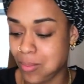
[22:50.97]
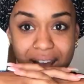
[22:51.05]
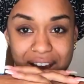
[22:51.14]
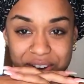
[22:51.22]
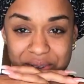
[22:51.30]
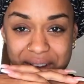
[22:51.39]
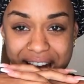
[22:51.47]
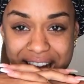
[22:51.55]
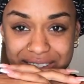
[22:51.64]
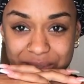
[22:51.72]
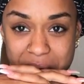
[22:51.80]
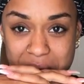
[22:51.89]
Are you
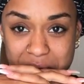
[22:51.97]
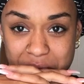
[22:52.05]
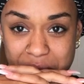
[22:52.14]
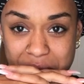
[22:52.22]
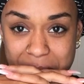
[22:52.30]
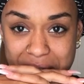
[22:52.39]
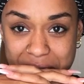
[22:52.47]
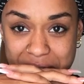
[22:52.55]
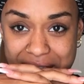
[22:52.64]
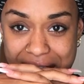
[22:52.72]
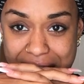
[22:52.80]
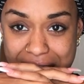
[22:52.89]
guys ready for the big
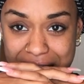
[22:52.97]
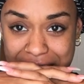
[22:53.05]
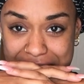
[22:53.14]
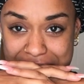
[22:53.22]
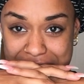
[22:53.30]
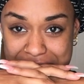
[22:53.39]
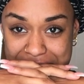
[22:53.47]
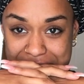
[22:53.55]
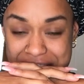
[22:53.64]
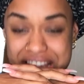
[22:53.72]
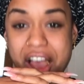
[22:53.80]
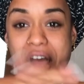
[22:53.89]

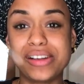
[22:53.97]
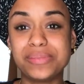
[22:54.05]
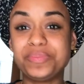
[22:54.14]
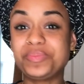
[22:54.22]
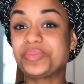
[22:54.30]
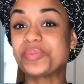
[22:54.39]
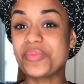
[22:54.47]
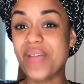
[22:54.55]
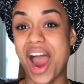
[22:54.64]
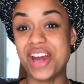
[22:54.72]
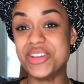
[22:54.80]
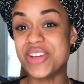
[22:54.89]
finale?
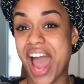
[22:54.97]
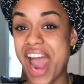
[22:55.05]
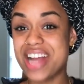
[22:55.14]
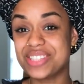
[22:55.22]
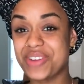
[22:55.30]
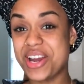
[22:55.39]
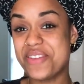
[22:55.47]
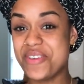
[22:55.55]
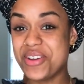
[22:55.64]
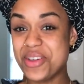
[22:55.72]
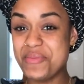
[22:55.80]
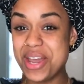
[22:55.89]
Are you guys ready
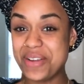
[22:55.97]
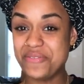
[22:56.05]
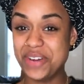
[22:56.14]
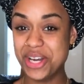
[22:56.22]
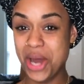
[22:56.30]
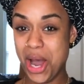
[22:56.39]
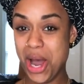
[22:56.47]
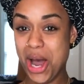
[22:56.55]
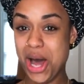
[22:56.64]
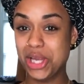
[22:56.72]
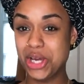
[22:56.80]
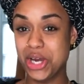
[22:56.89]
for the big
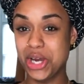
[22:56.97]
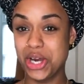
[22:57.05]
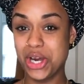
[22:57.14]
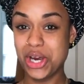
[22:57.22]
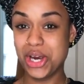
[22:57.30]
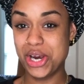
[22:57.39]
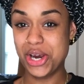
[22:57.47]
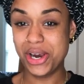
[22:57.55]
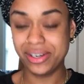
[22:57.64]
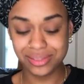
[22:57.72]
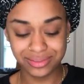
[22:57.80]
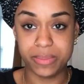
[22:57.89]

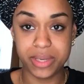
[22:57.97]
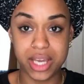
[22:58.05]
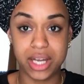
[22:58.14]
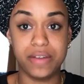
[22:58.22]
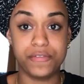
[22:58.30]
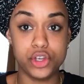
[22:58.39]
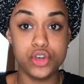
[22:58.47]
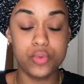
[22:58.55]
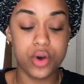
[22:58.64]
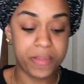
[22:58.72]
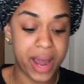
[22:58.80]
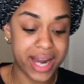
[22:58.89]
finale? Let me get a few
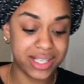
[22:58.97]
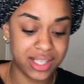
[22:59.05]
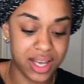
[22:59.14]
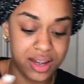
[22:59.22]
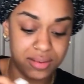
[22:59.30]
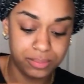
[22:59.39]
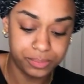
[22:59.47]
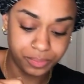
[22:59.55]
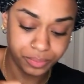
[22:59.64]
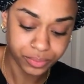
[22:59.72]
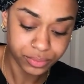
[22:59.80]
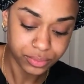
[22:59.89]
more bites in,
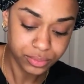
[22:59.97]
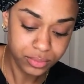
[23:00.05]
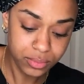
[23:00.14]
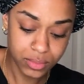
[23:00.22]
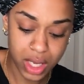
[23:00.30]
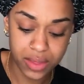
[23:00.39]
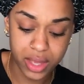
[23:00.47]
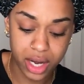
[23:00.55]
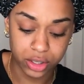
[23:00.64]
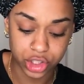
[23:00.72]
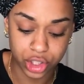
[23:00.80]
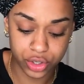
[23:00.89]
and then
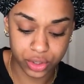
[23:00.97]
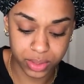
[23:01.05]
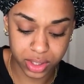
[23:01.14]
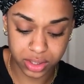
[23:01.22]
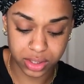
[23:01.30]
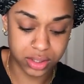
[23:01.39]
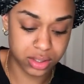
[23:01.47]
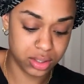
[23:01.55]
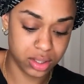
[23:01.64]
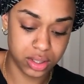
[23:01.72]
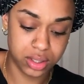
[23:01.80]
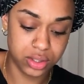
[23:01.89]
I'll show you, because this is good.